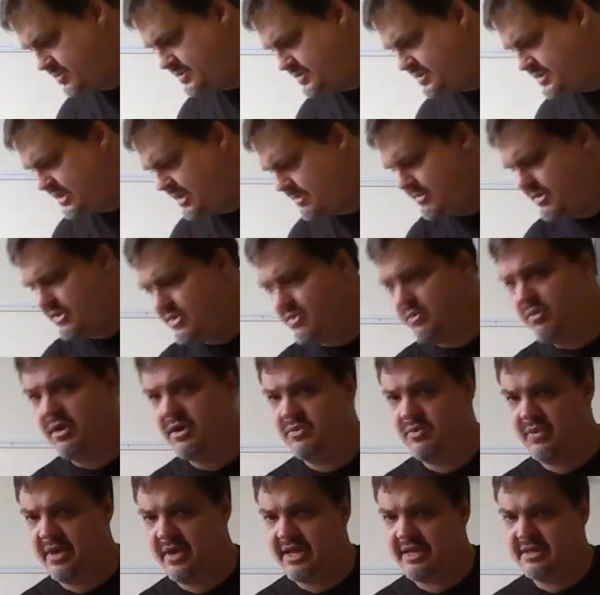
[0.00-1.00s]
some of the
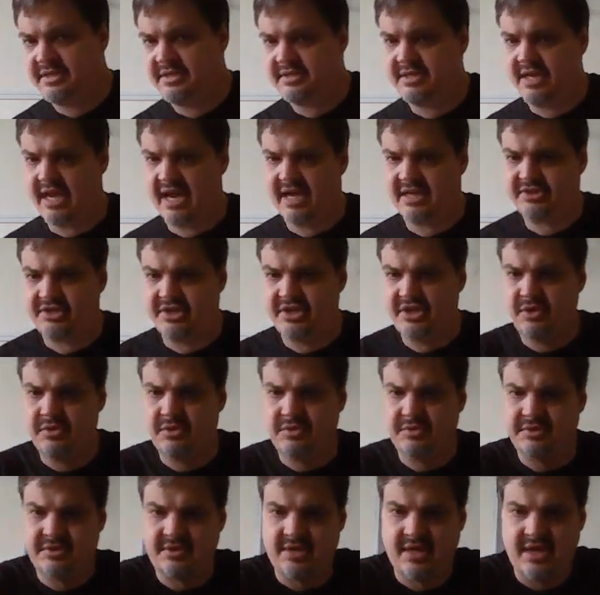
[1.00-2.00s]
woodwinds actually
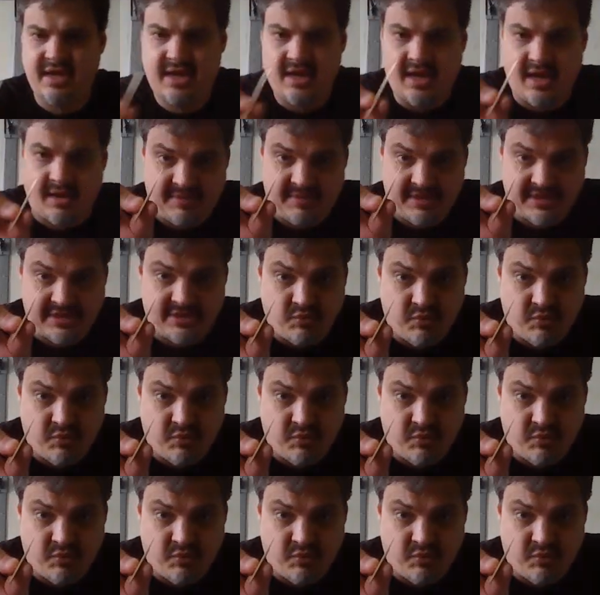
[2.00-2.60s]
use a piece of